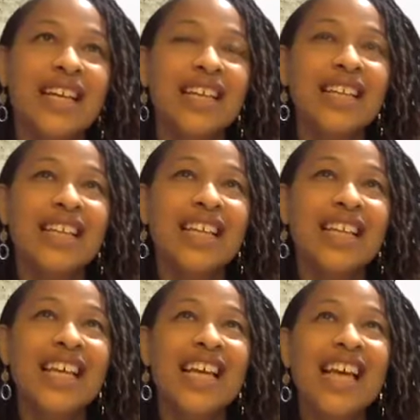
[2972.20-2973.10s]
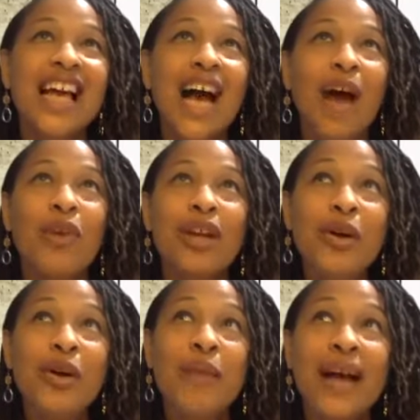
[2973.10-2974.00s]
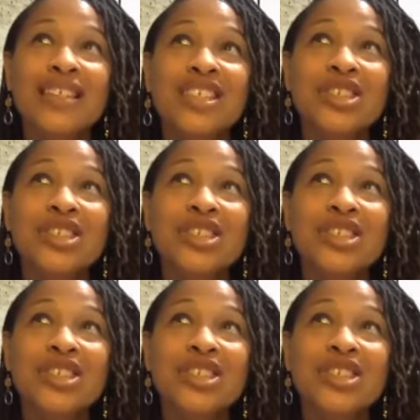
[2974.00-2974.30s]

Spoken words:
And I want to go back to your